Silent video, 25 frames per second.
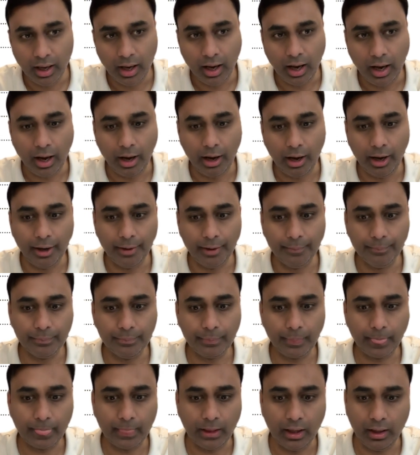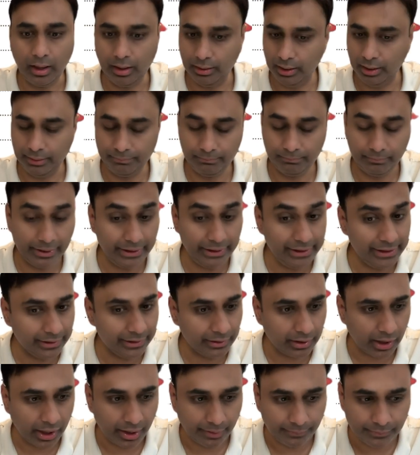And many a
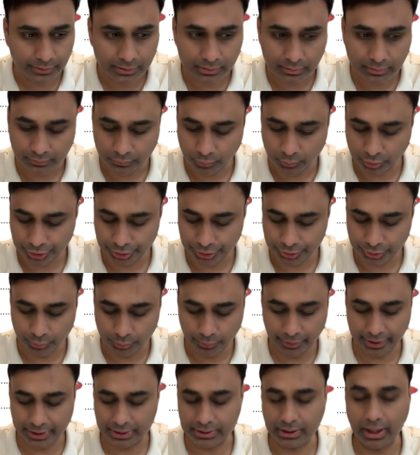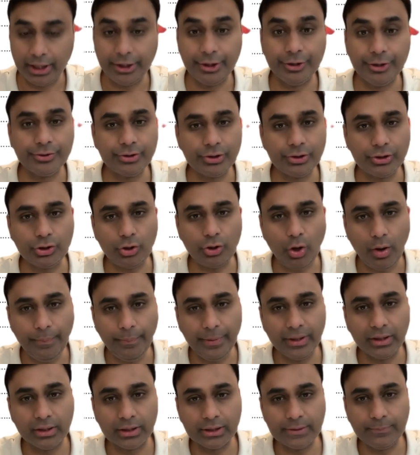times what you do is that you stop
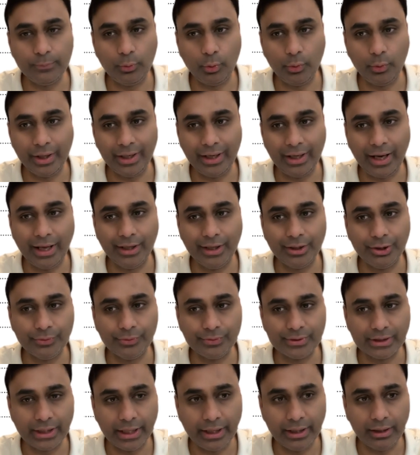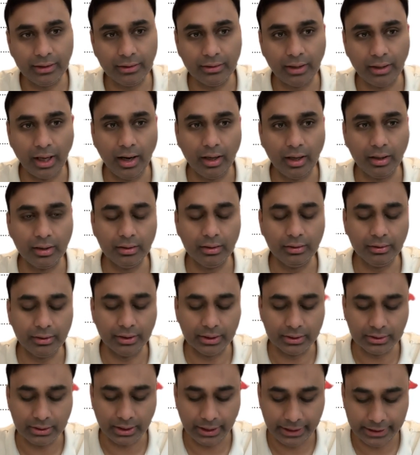at this point and you say that
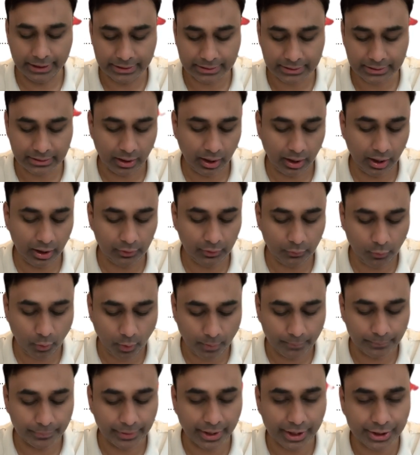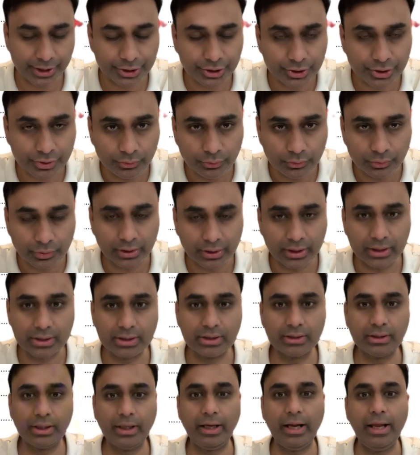this is a complex root. This
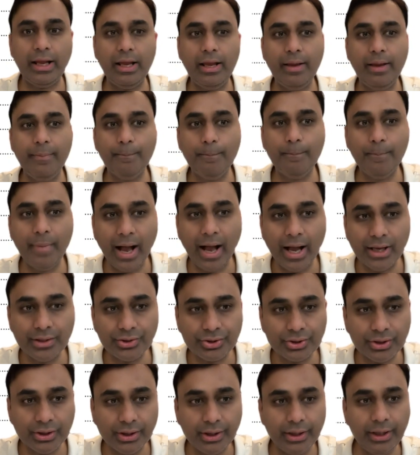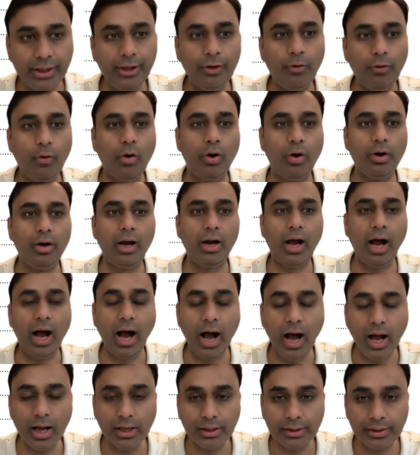is an imaginary or
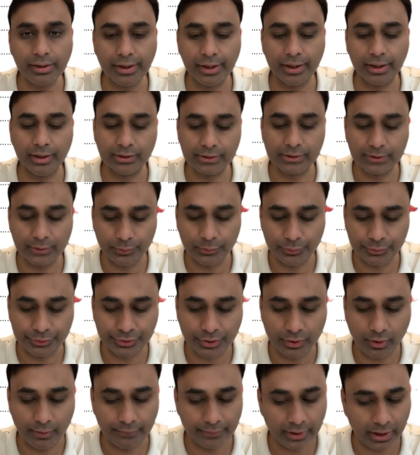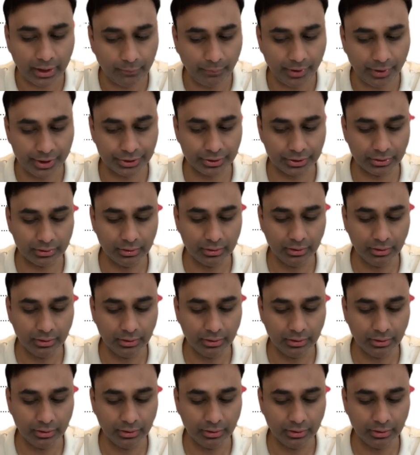unreal solution of the equation.